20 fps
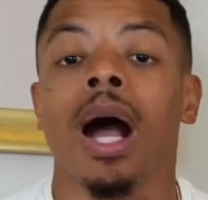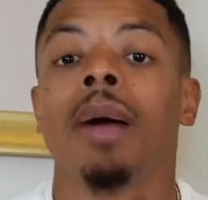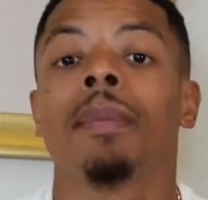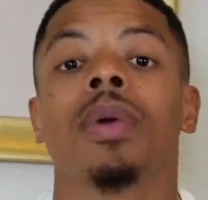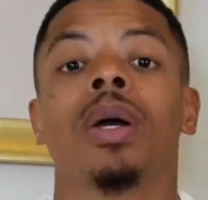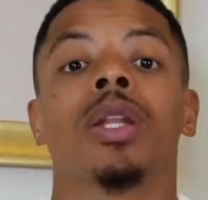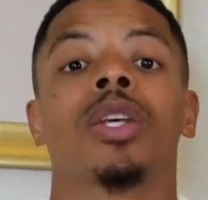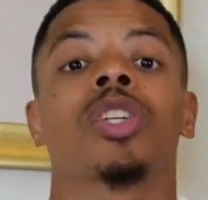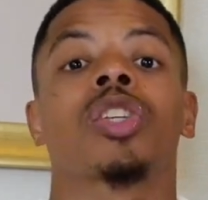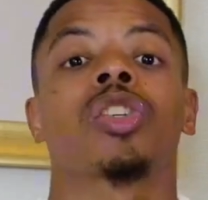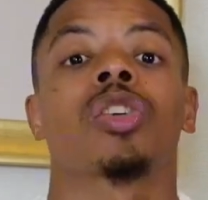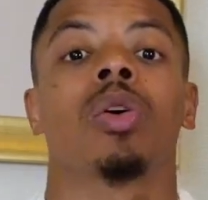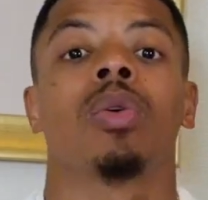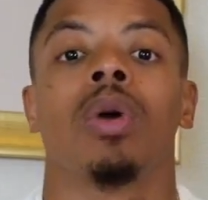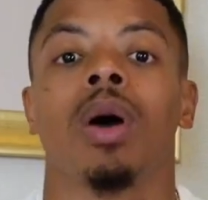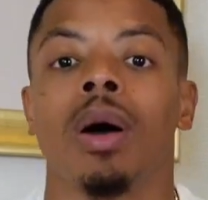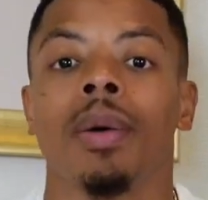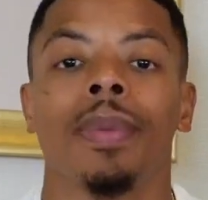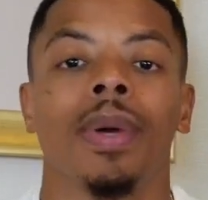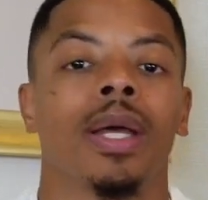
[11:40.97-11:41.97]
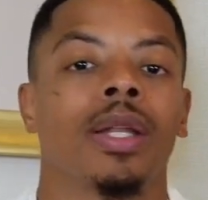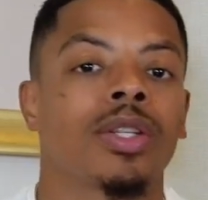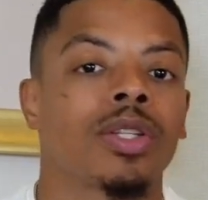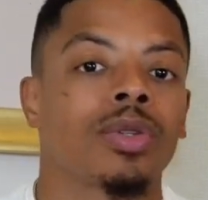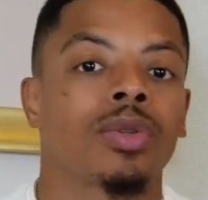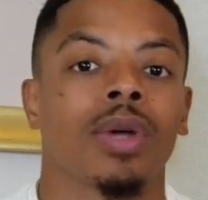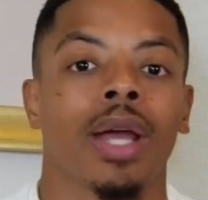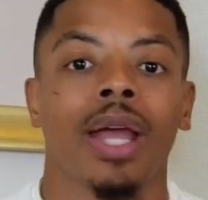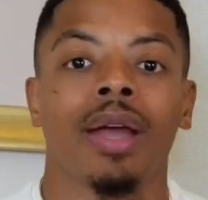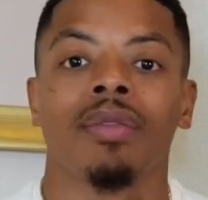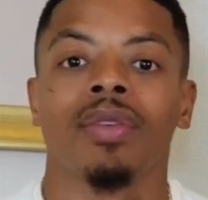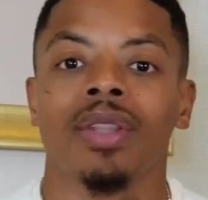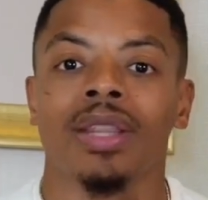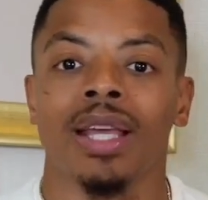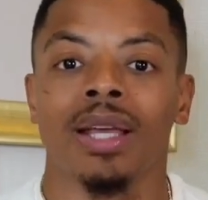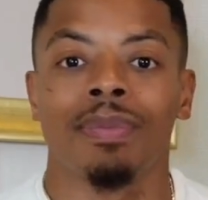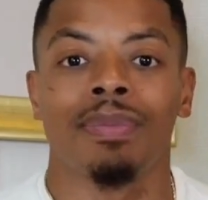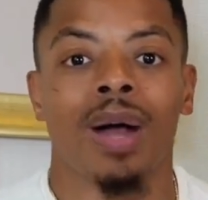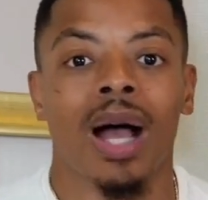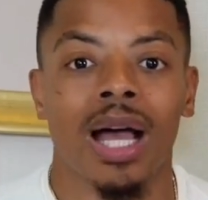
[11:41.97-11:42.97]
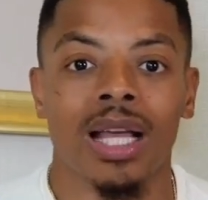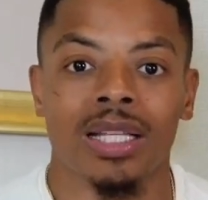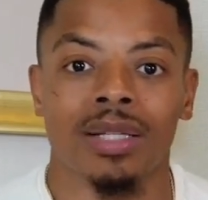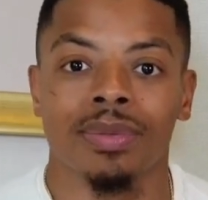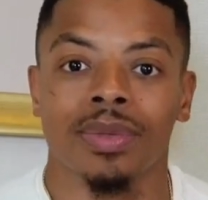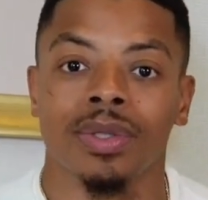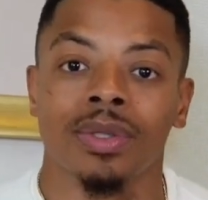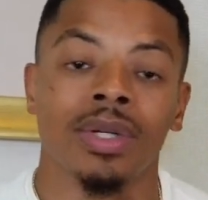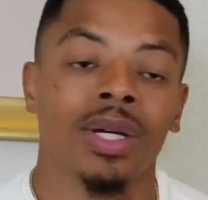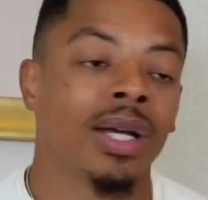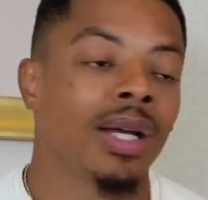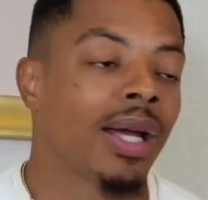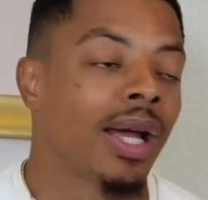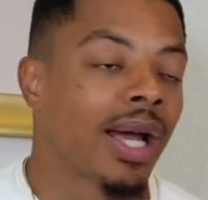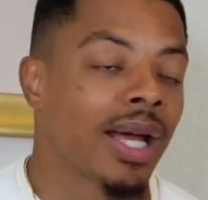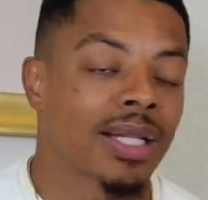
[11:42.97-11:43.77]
I'm gonna show up and do everything possible.